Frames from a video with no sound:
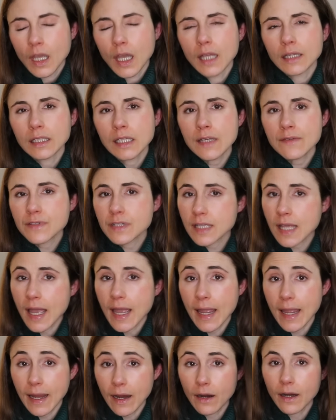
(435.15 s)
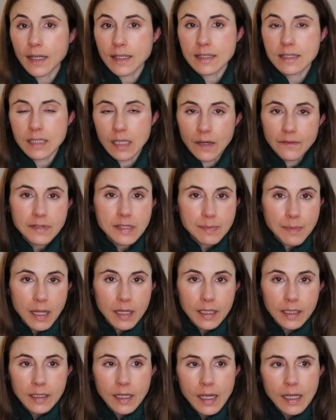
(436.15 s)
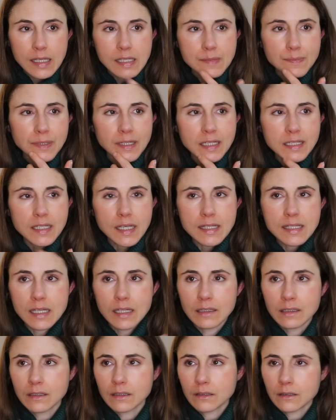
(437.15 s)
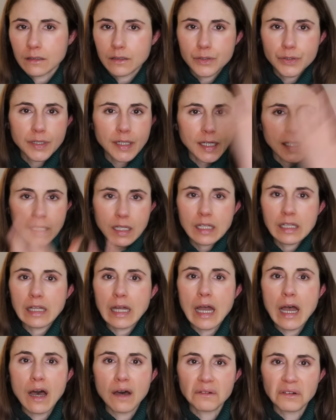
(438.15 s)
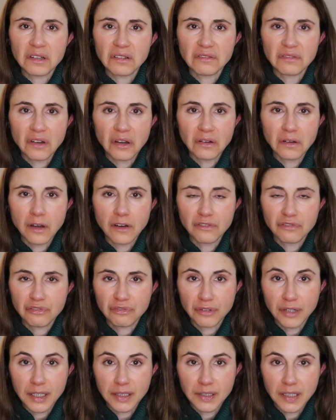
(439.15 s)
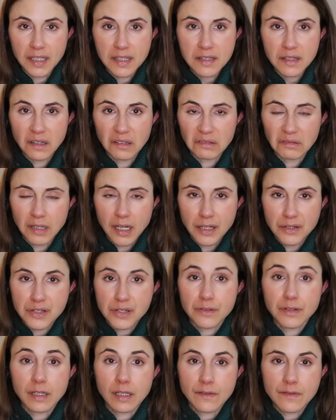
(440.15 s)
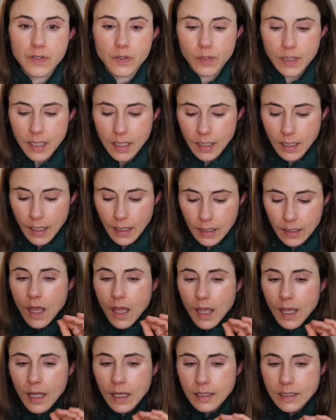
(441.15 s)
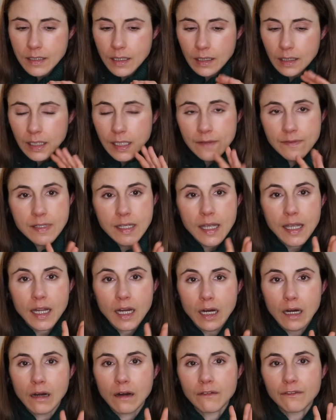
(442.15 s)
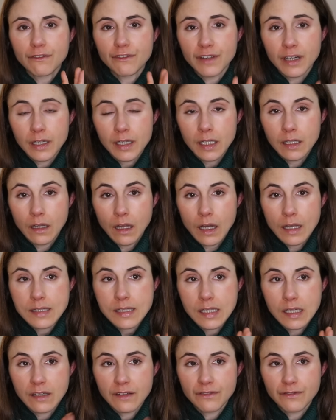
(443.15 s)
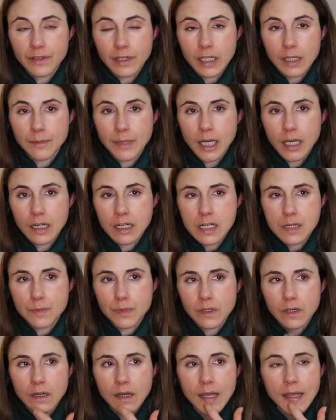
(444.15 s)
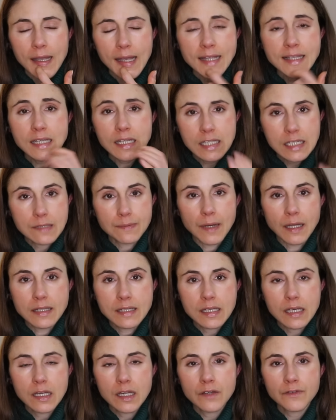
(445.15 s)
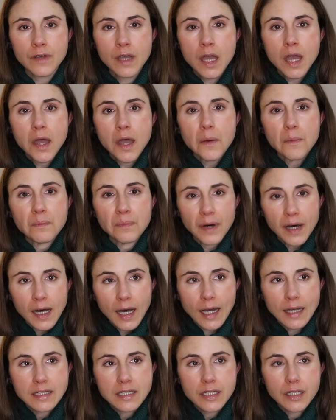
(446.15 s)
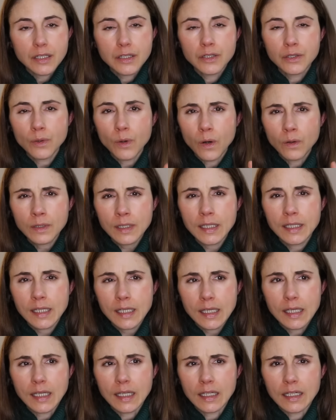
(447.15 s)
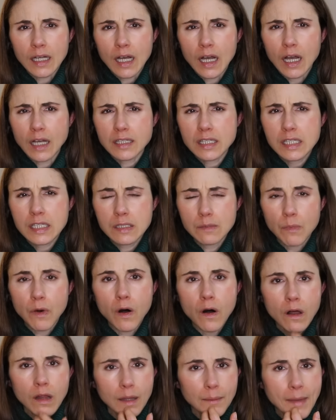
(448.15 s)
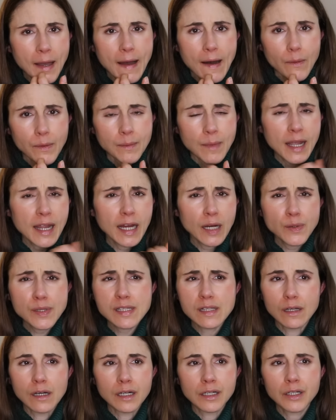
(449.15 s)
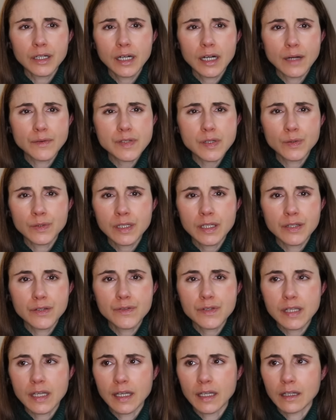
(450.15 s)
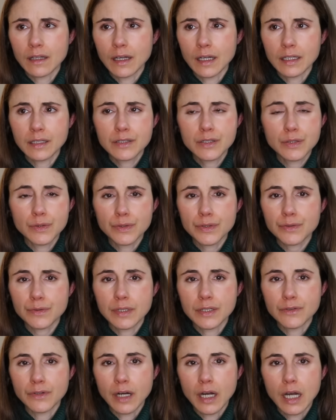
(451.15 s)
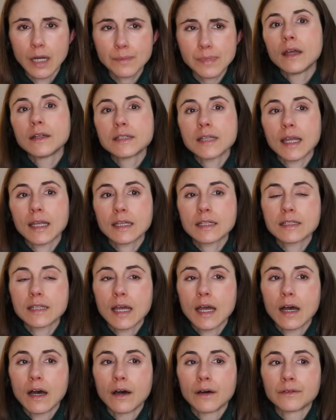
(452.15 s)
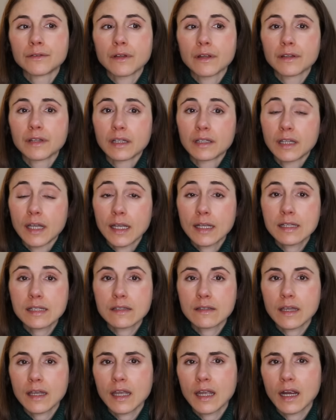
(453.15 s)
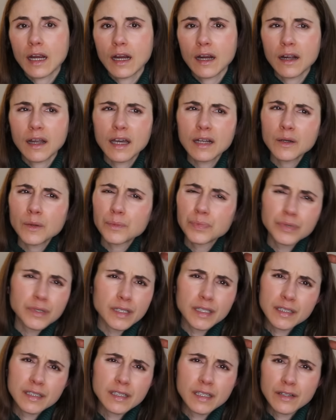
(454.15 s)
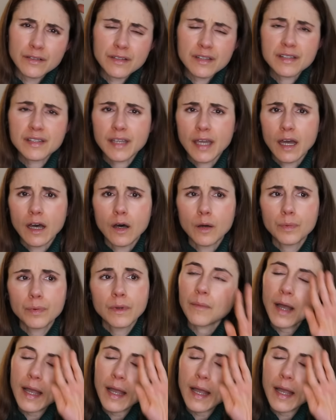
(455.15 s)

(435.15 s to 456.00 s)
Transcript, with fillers: It leaves the hair itself smelling nice, but it doesn't create a cloud of, of fragrance all around you that gives you a headache. It leaves the hair very glossy, very manageable. It's expensive, but you only need a small amount. When my hair was longer, I was only using like two or three drops. Take it down the lengths of the hair. I don't put it near the scalp.